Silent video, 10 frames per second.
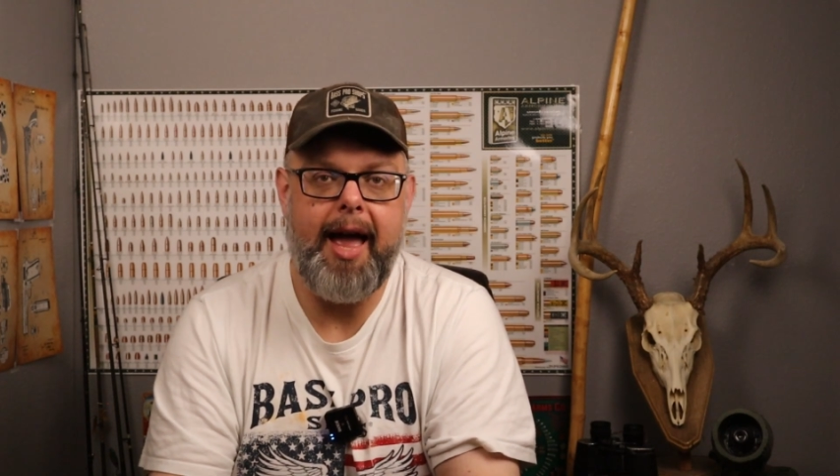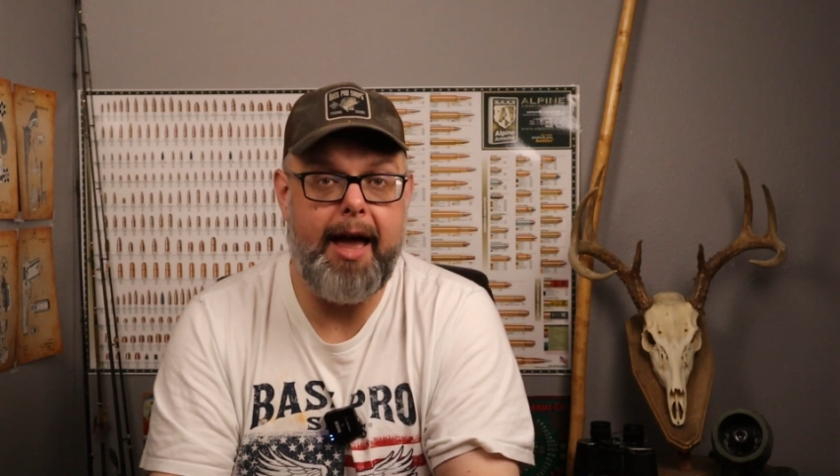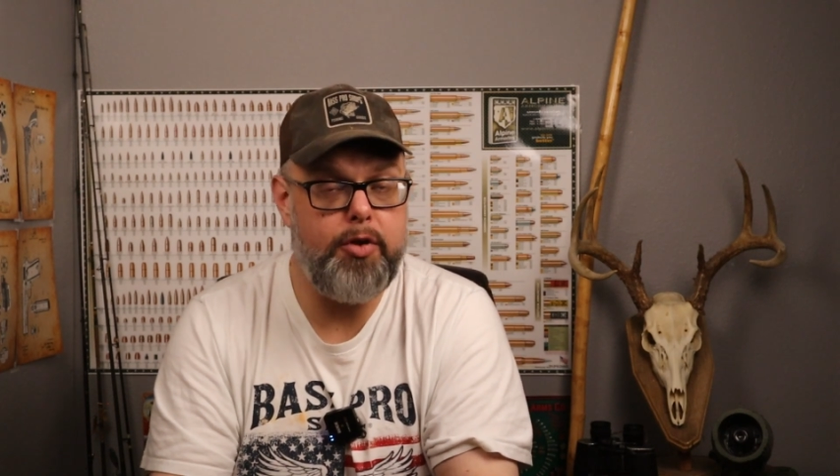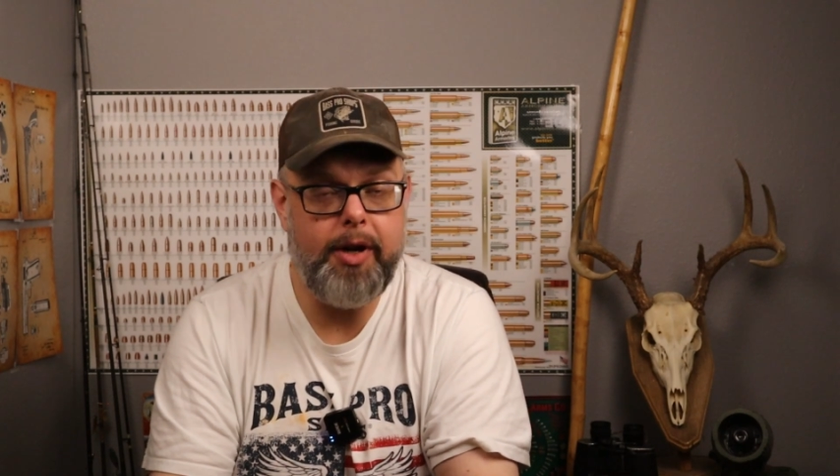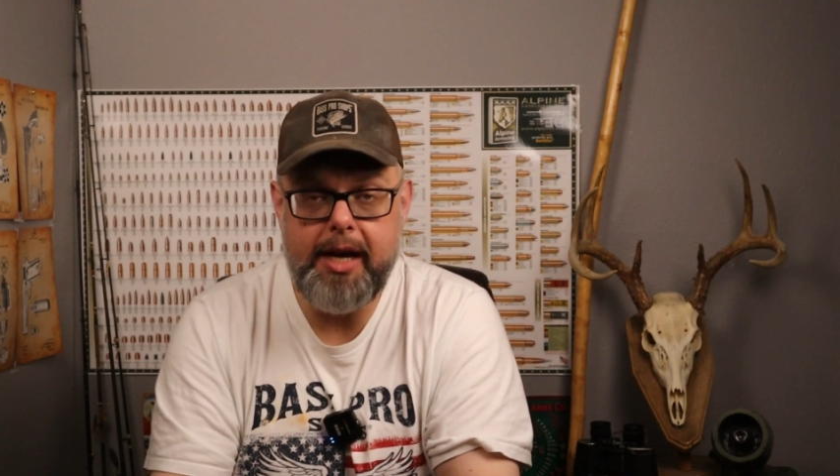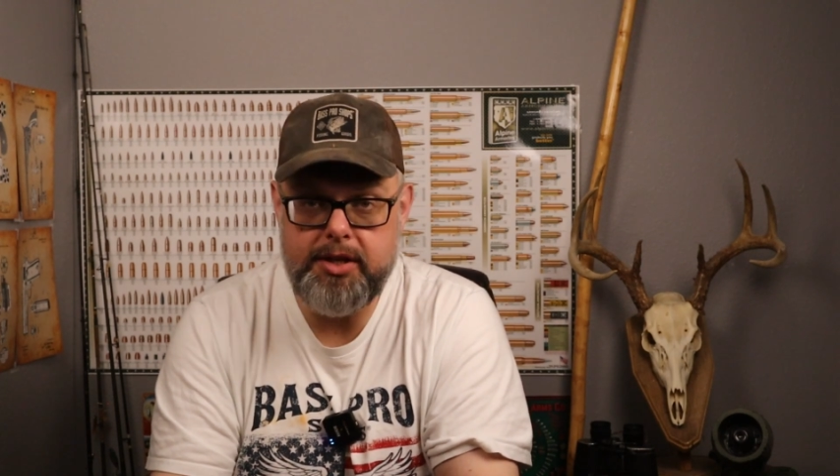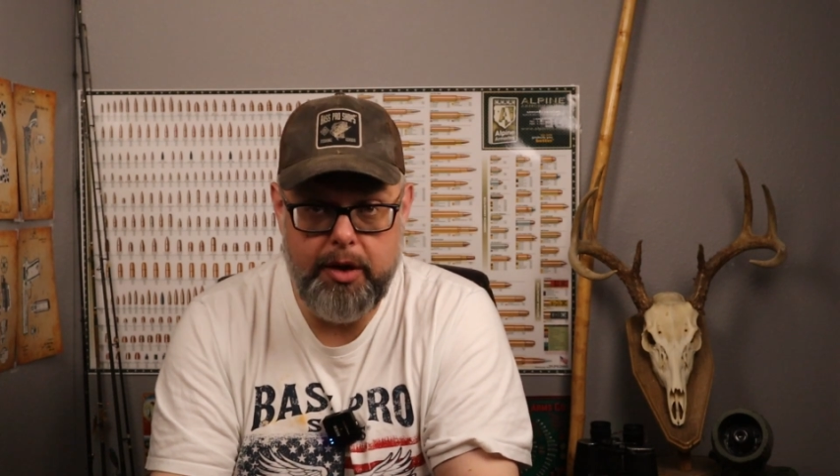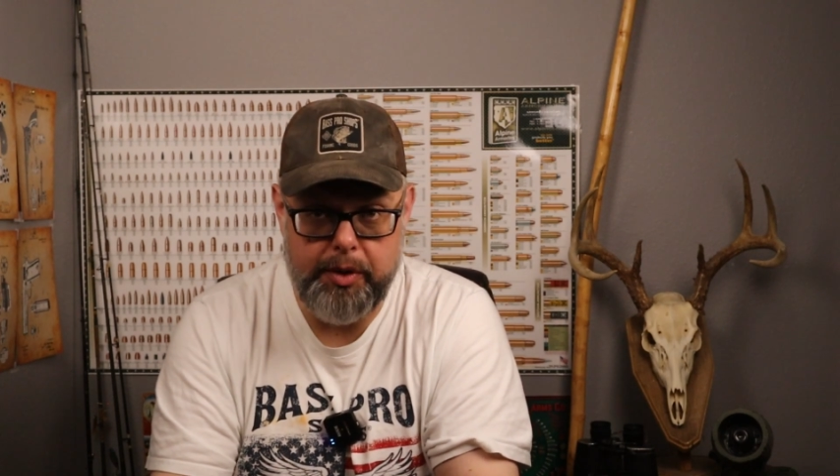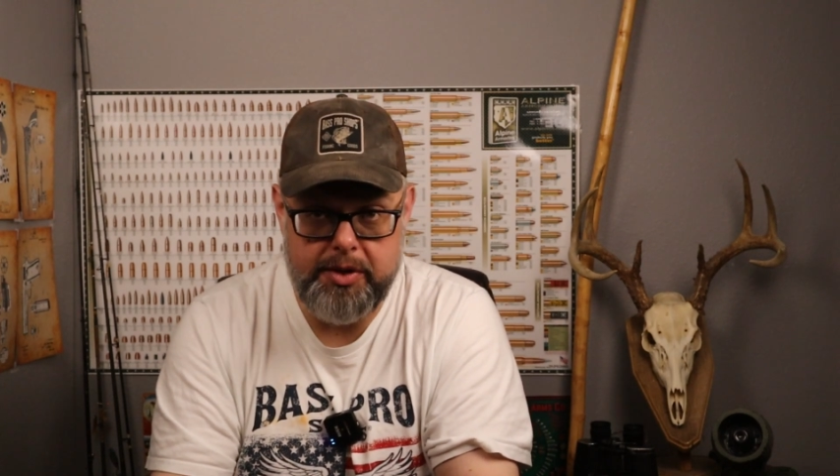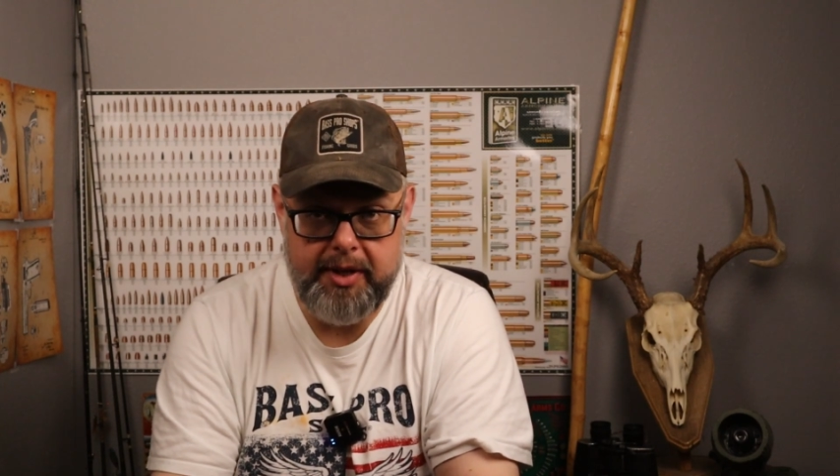Have you guys
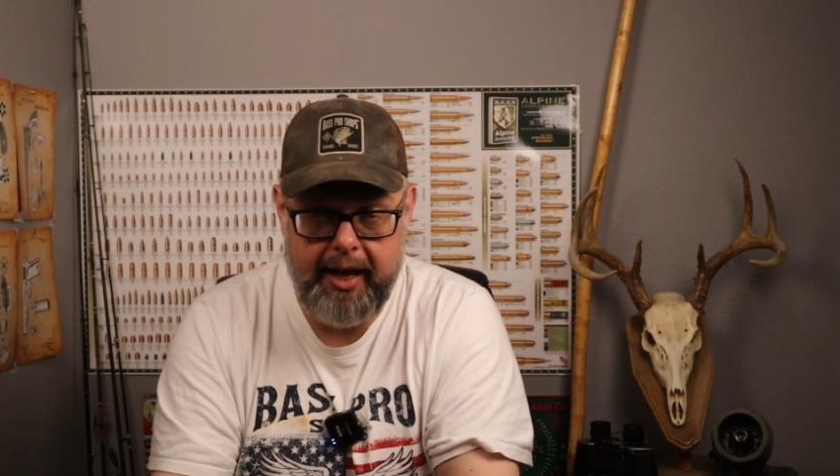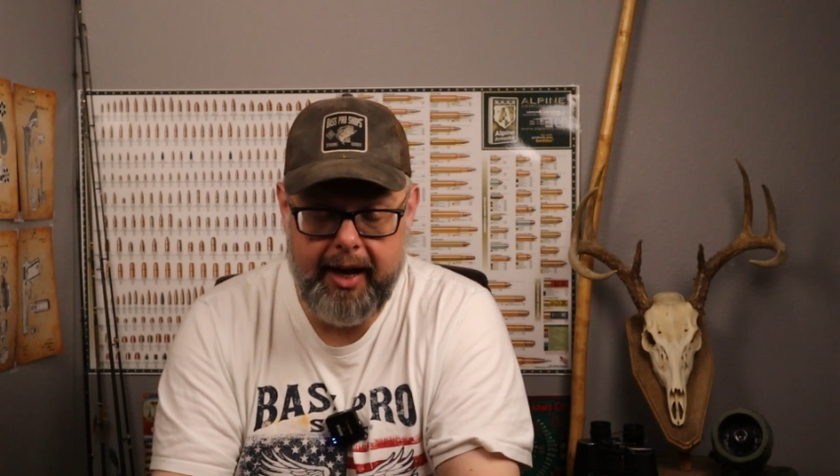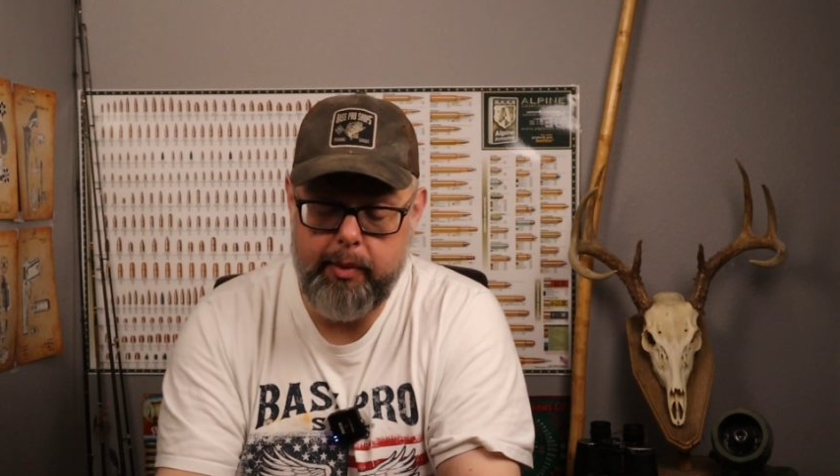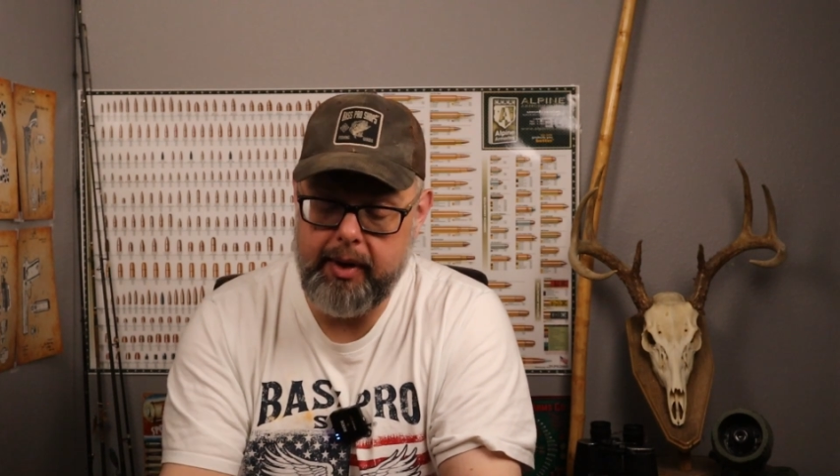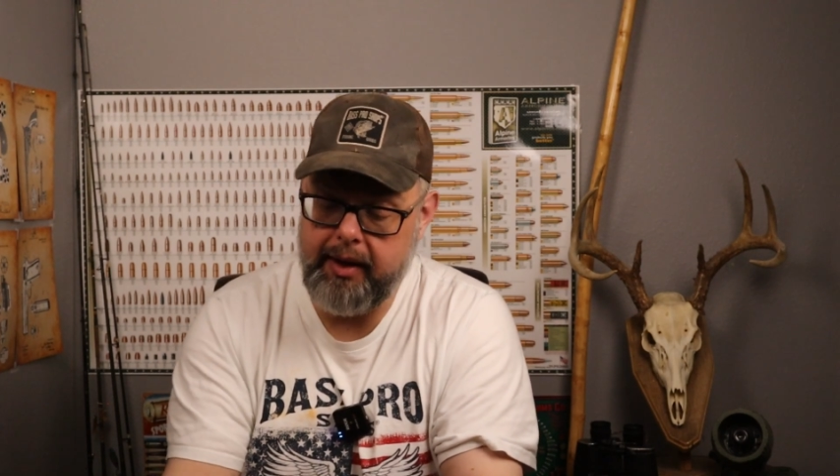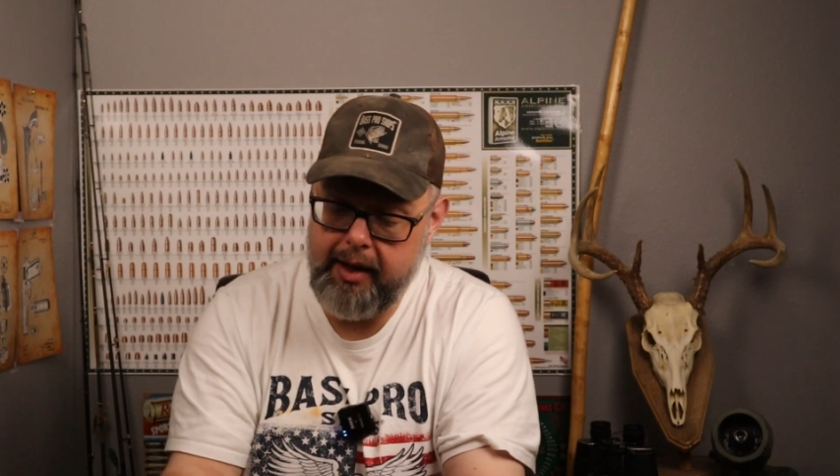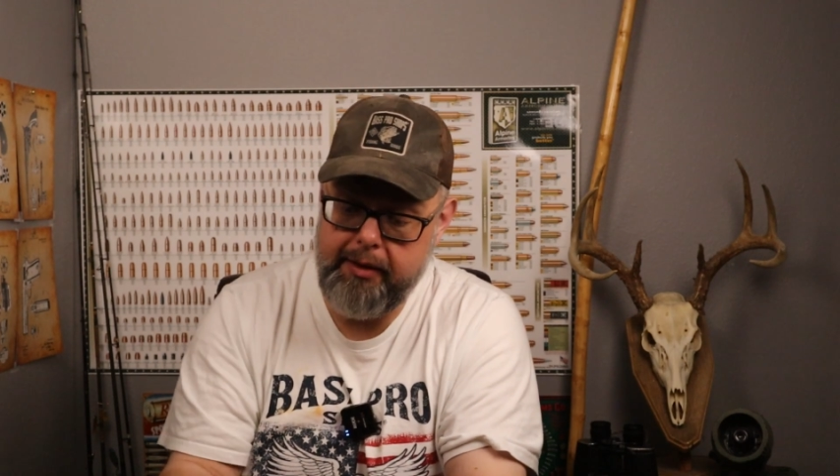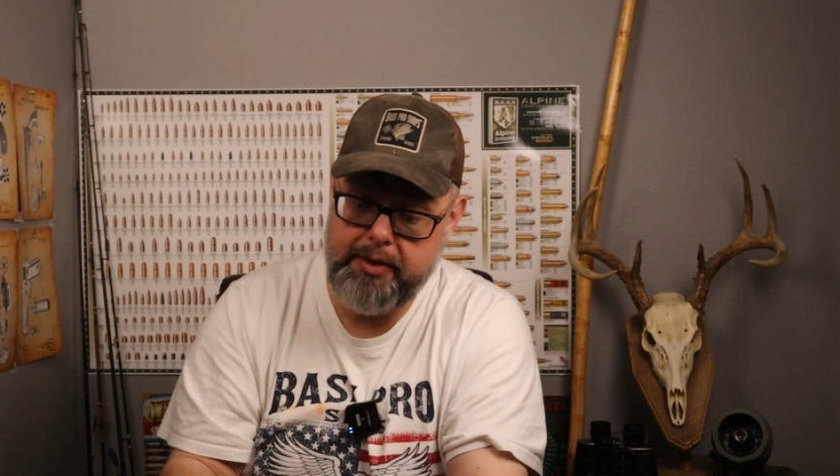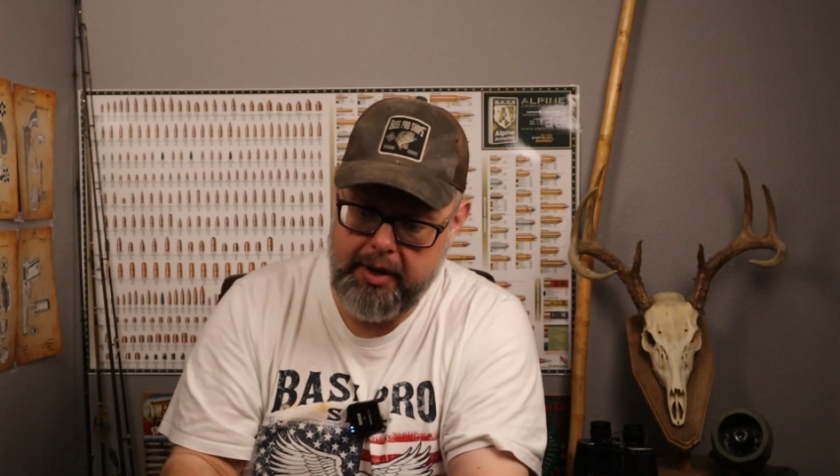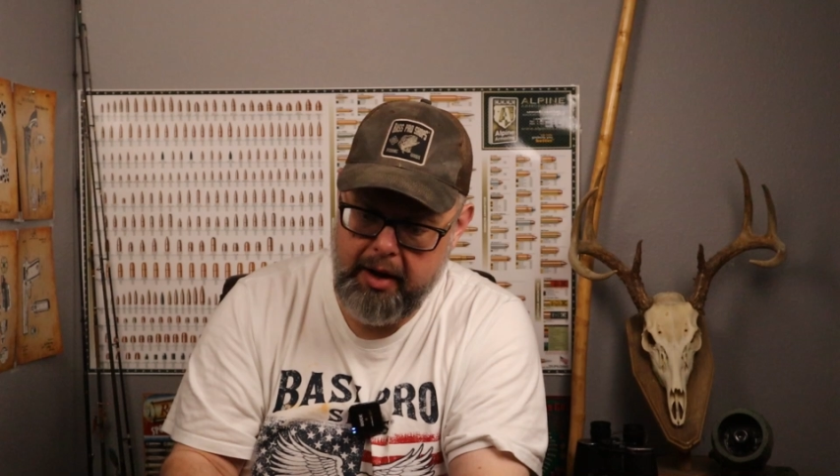noticed that? I would
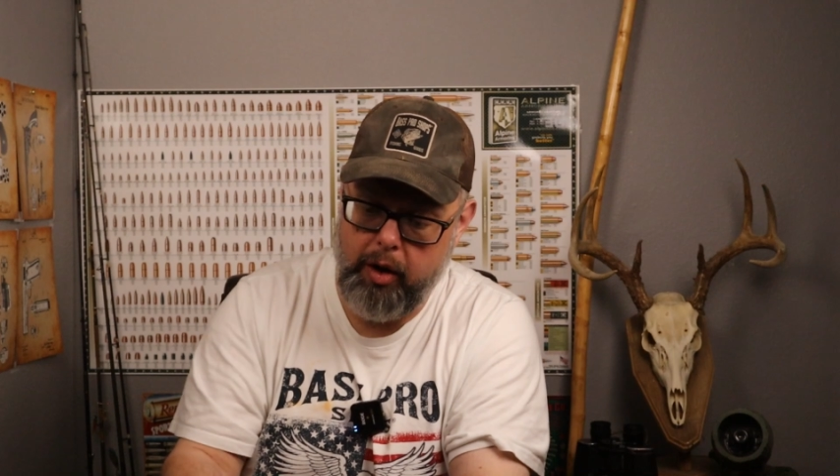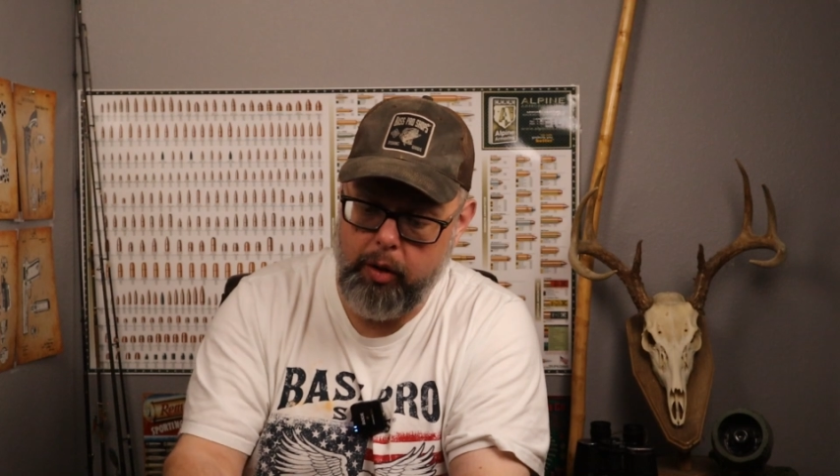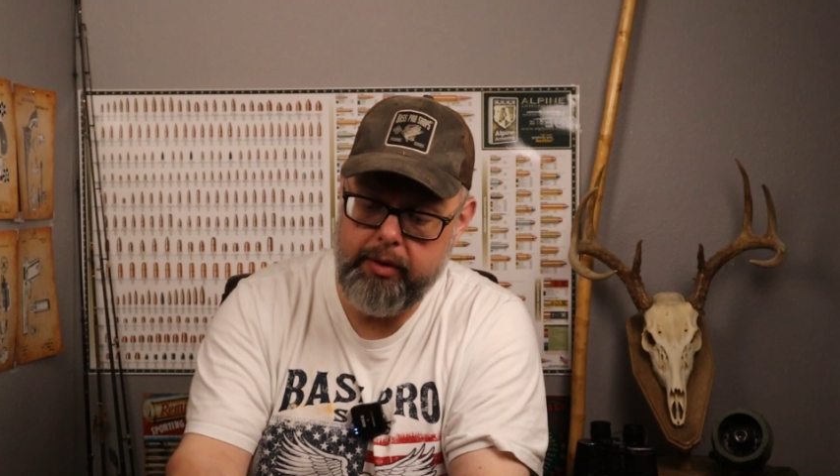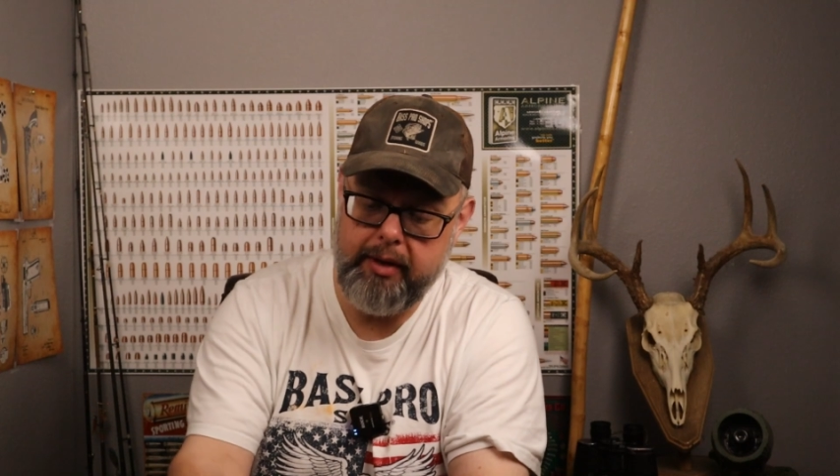love to know.